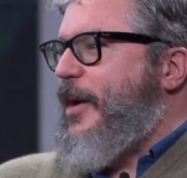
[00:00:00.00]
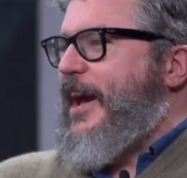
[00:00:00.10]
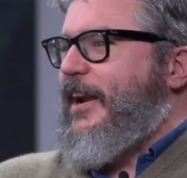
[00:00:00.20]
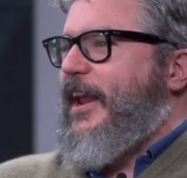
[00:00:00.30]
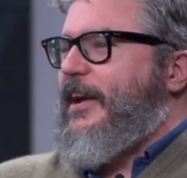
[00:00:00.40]

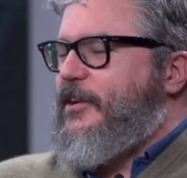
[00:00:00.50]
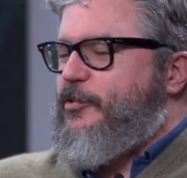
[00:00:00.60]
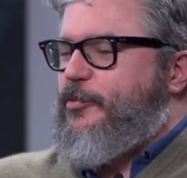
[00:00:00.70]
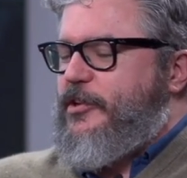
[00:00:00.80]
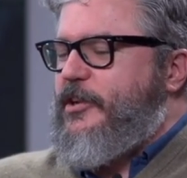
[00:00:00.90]
and like
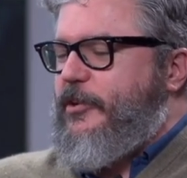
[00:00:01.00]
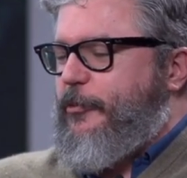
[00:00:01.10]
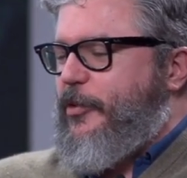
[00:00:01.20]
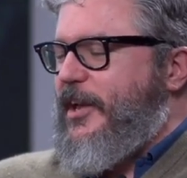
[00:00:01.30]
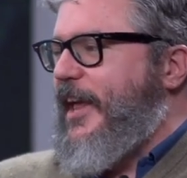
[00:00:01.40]

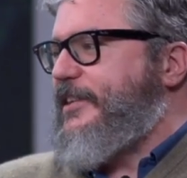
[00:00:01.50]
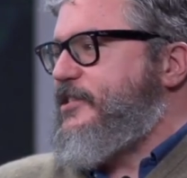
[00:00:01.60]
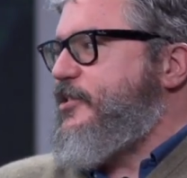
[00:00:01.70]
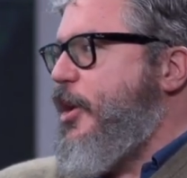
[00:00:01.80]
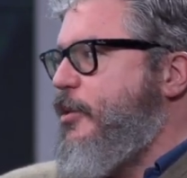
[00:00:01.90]

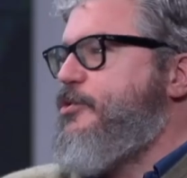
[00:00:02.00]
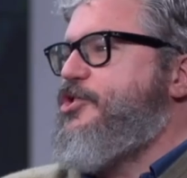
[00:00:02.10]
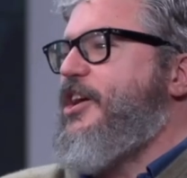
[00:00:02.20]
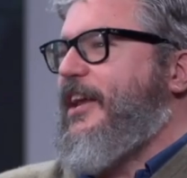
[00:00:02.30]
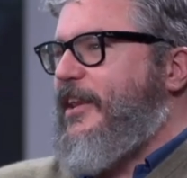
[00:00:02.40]
realizes, oh
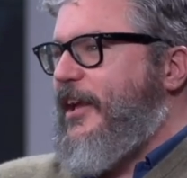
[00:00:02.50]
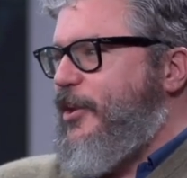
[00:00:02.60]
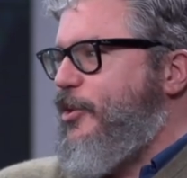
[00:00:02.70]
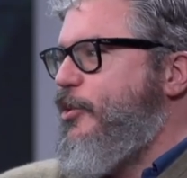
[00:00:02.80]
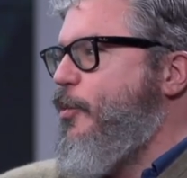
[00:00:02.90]
shit, like
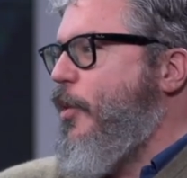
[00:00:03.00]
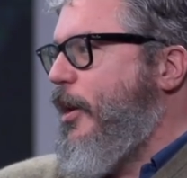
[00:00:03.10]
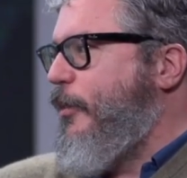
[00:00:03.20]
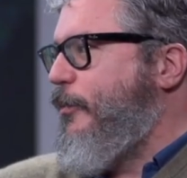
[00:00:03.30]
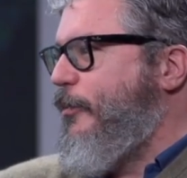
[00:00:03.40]
you
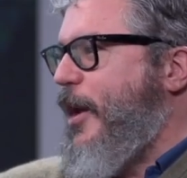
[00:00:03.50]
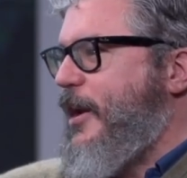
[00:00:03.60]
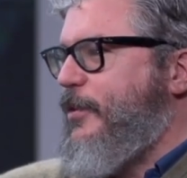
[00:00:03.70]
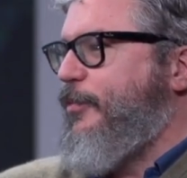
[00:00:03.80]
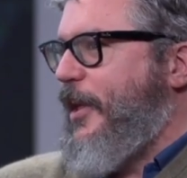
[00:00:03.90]
are
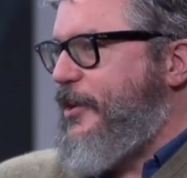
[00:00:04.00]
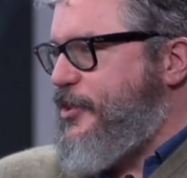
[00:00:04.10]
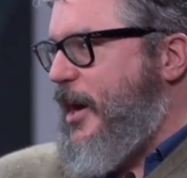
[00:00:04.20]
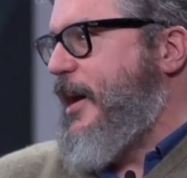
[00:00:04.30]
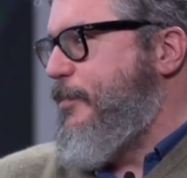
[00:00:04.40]
rotting flesh.
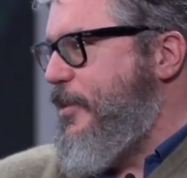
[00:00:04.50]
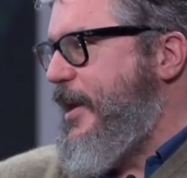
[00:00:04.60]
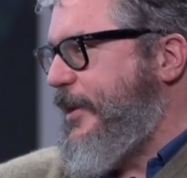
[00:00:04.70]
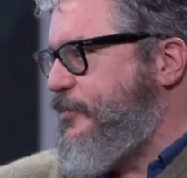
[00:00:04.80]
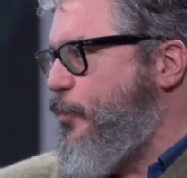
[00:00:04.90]
I'm the
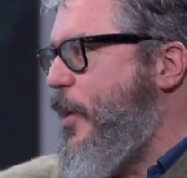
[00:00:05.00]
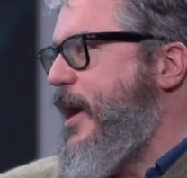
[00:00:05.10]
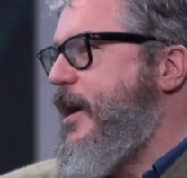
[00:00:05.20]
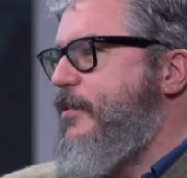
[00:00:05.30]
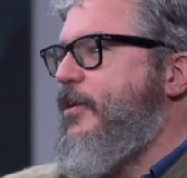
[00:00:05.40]
next
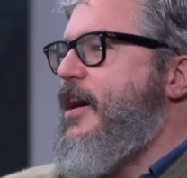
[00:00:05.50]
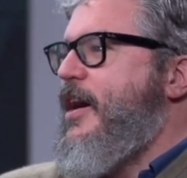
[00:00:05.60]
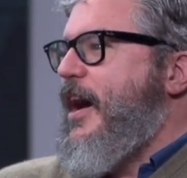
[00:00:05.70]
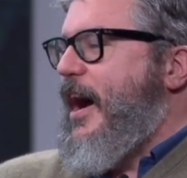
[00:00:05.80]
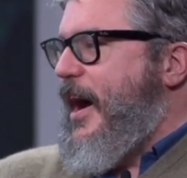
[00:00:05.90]
wave.
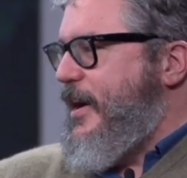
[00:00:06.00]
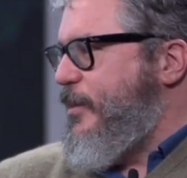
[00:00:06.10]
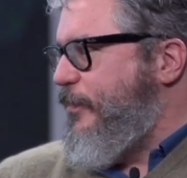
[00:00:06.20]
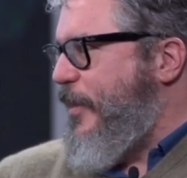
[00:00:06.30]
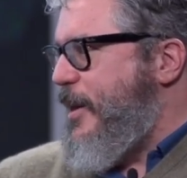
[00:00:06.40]
I
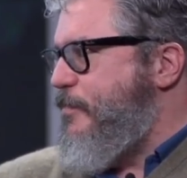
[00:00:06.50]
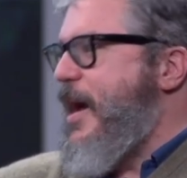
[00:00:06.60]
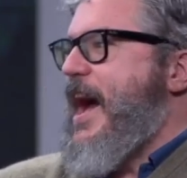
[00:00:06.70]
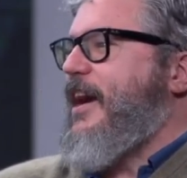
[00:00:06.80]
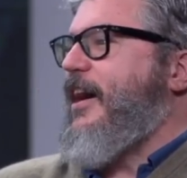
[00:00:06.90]
can fight
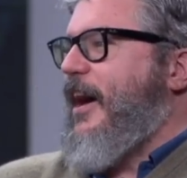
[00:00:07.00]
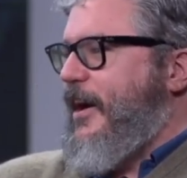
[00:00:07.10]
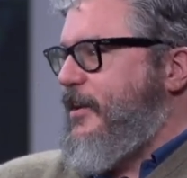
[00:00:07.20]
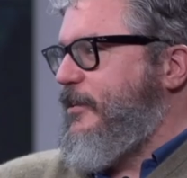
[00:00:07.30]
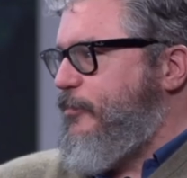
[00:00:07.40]
back.
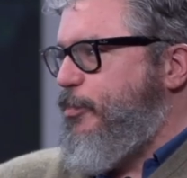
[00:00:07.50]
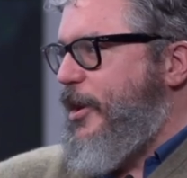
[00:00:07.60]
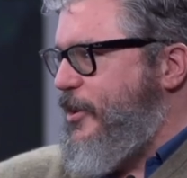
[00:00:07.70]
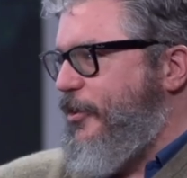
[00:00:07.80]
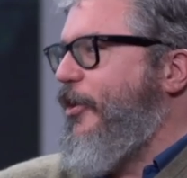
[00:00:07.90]
I can
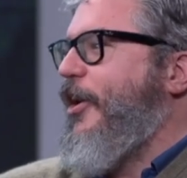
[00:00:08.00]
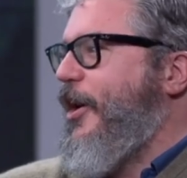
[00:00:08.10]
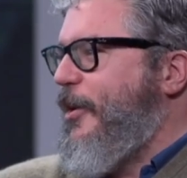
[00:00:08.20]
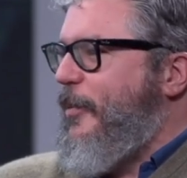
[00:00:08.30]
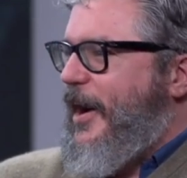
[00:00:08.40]
break your
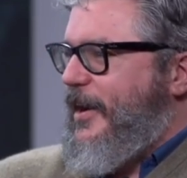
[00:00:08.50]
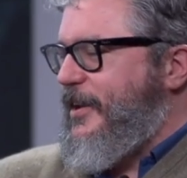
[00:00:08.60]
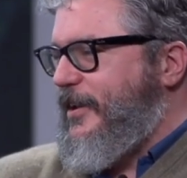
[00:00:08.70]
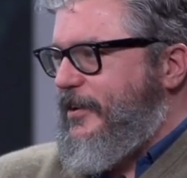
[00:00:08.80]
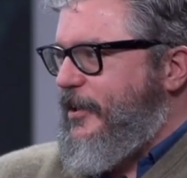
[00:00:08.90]
arm. I
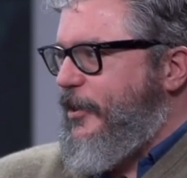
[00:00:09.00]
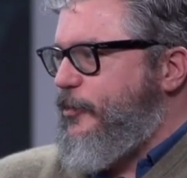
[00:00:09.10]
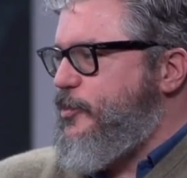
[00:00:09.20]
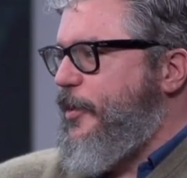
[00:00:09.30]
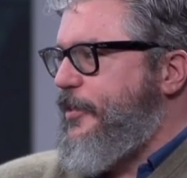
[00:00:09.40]
can,
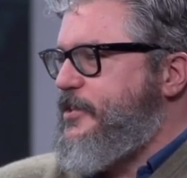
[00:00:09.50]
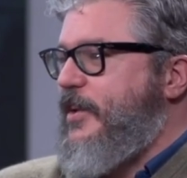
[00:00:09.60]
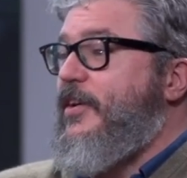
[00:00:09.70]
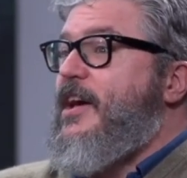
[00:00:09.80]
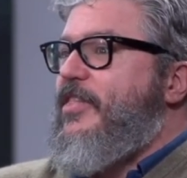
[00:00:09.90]
do all this
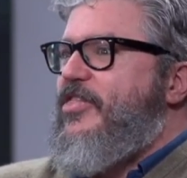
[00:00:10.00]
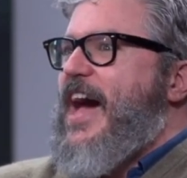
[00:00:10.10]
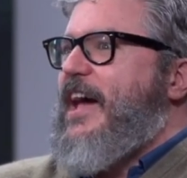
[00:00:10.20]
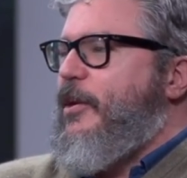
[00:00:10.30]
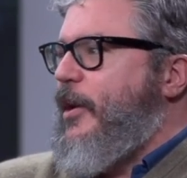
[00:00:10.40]
stuff.
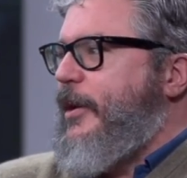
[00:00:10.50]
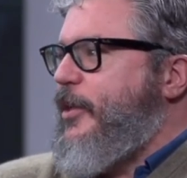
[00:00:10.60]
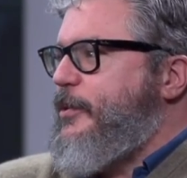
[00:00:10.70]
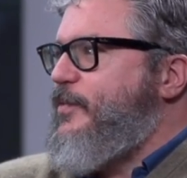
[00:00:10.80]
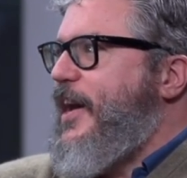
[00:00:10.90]
That I
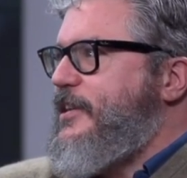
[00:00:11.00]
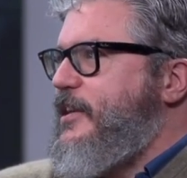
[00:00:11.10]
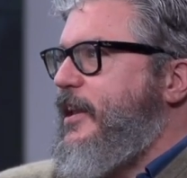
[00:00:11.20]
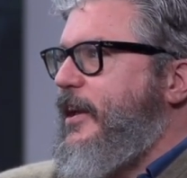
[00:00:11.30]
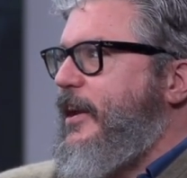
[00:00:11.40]
thought was
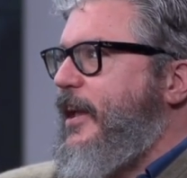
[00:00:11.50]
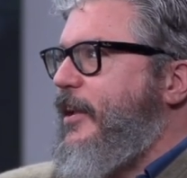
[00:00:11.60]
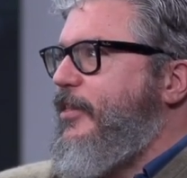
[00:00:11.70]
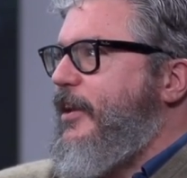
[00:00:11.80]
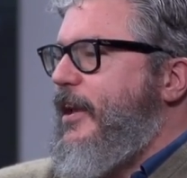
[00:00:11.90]
fascinating, and
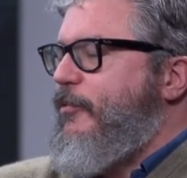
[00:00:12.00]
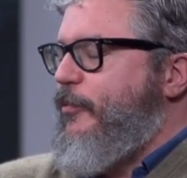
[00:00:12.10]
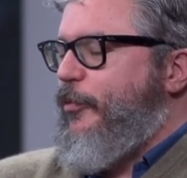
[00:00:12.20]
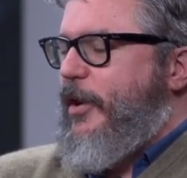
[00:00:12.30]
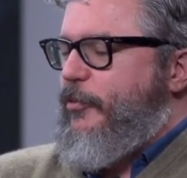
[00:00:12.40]
I thought
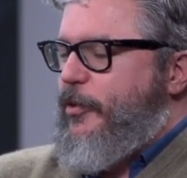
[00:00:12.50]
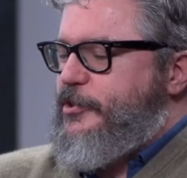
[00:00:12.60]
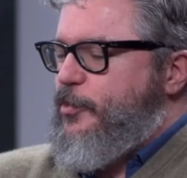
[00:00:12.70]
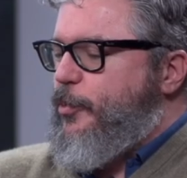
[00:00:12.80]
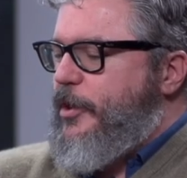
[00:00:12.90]
for Evan
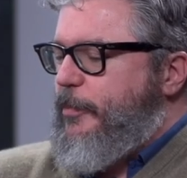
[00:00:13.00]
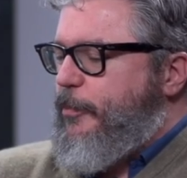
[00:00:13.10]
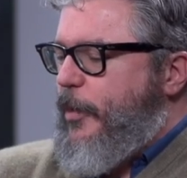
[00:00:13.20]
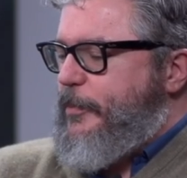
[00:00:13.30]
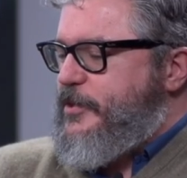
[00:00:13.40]
Rachel Wood, it
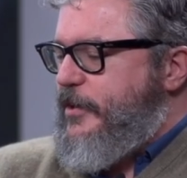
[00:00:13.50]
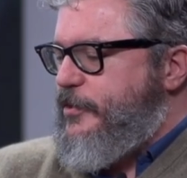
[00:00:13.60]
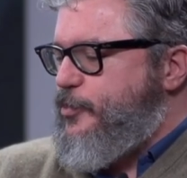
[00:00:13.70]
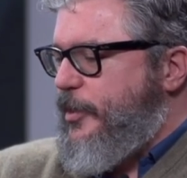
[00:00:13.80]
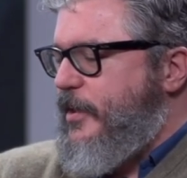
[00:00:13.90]
represented
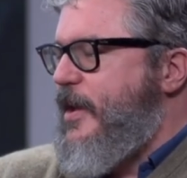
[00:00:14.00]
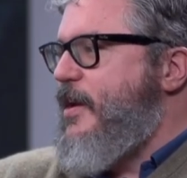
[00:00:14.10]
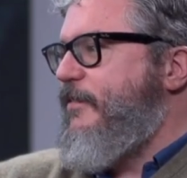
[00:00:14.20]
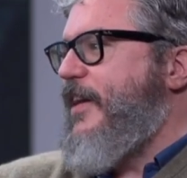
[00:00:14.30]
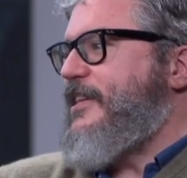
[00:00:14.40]
this really
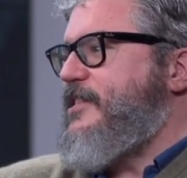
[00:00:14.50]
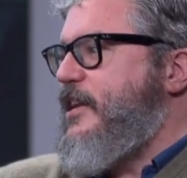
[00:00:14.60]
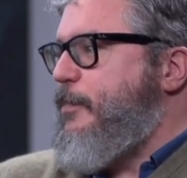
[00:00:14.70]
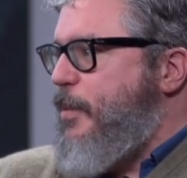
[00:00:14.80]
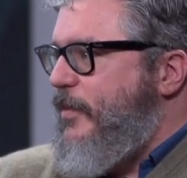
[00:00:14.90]

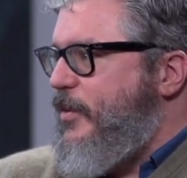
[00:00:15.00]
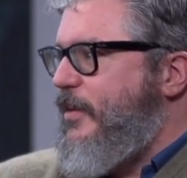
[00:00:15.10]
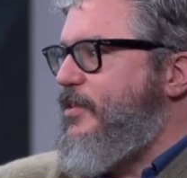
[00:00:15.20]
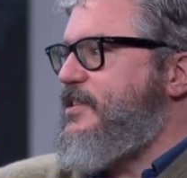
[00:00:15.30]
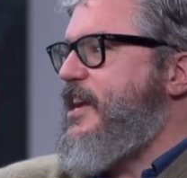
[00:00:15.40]
fascinating pivot
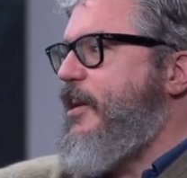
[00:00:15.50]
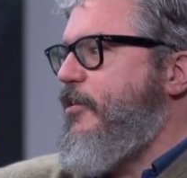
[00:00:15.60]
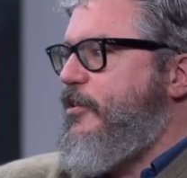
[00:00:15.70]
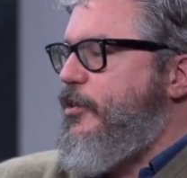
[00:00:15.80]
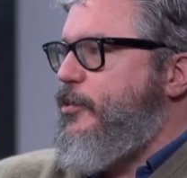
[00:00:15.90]
of this
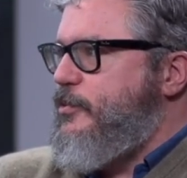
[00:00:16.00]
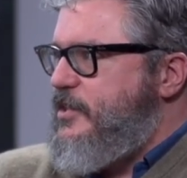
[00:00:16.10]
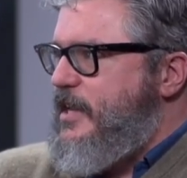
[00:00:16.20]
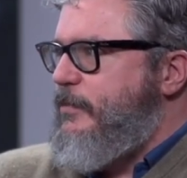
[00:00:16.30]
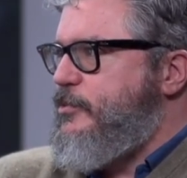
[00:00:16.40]
character who
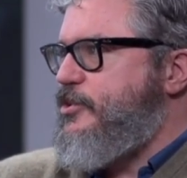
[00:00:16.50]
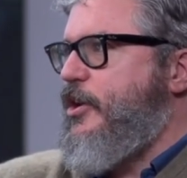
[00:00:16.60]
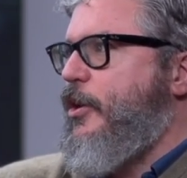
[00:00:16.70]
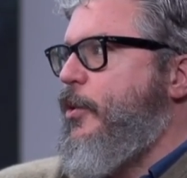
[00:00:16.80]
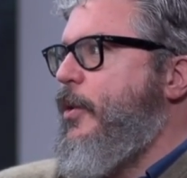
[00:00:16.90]
seems
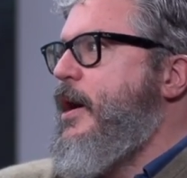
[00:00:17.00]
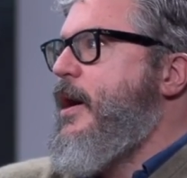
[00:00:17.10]
so